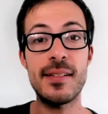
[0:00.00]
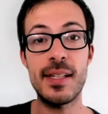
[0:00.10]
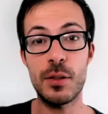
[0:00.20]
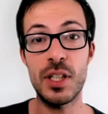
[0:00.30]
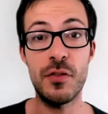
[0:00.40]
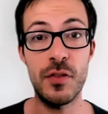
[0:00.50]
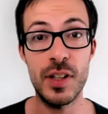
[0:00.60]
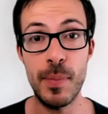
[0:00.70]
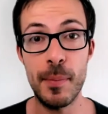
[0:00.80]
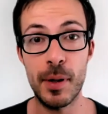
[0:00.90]
and you give
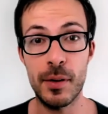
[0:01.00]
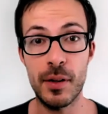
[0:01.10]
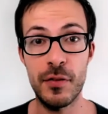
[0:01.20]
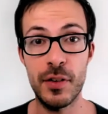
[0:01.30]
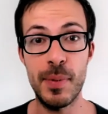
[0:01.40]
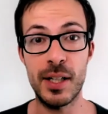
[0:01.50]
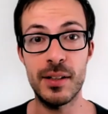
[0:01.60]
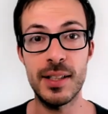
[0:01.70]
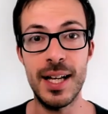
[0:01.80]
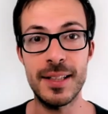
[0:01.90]
feedback on
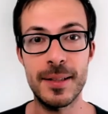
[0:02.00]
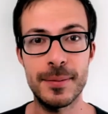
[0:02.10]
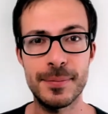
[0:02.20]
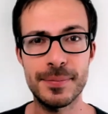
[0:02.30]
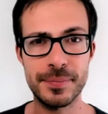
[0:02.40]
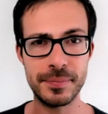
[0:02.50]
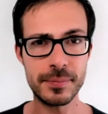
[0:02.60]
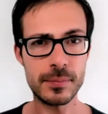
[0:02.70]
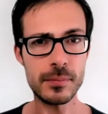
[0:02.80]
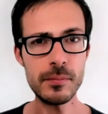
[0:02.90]
that.
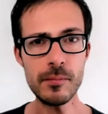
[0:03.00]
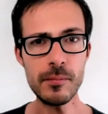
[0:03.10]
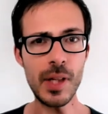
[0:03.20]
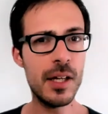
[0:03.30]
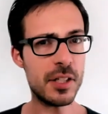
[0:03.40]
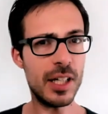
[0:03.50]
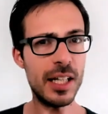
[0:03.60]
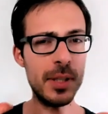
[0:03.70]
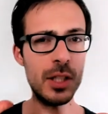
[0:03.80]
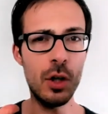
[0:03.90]
So let me
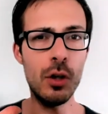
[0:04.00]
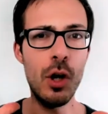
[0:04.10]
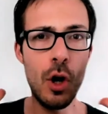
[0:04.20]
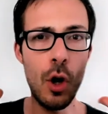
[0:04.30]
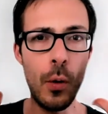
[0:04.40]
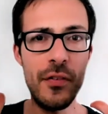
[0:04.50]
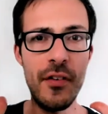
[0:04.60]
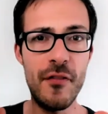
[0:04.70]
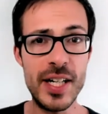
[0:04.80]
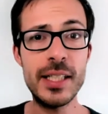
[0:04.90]
go with a
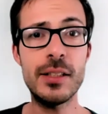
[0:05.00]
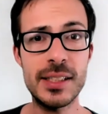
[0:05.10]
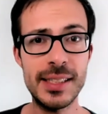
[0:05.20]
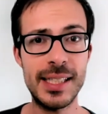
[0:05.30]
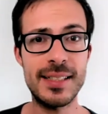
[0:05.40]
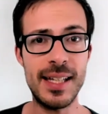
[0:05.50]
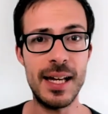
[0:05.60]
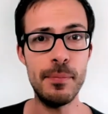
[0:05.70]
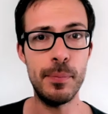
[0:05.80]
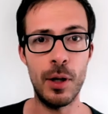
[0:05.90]
very concrete
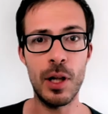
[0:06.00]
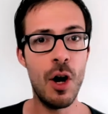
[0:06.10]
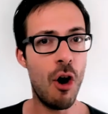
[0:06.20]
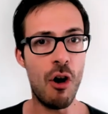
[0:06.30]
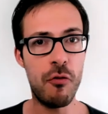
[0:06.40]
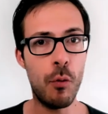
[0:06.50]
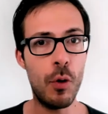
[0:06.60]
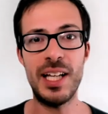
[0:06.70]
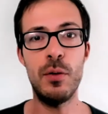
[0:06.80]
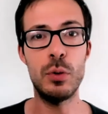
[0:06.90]
example of what I
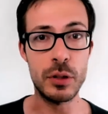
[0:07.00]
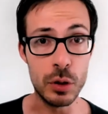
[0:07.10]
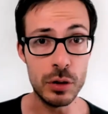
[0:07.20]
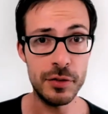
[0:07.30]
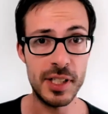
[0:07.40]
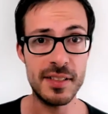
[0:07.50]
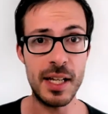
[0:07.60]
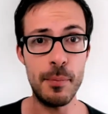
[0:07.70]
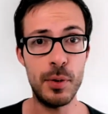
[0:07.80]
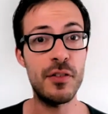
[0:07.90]
would do, for
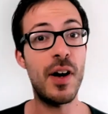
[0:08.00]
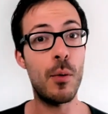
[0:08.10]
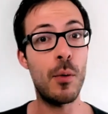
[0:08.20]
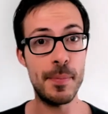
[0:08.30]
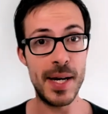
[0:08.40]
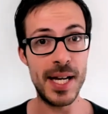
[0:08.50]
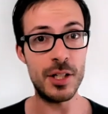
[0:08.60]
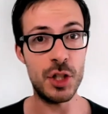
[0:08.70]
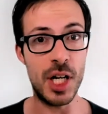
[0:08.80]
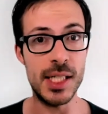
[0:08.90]
example, if I were a manager,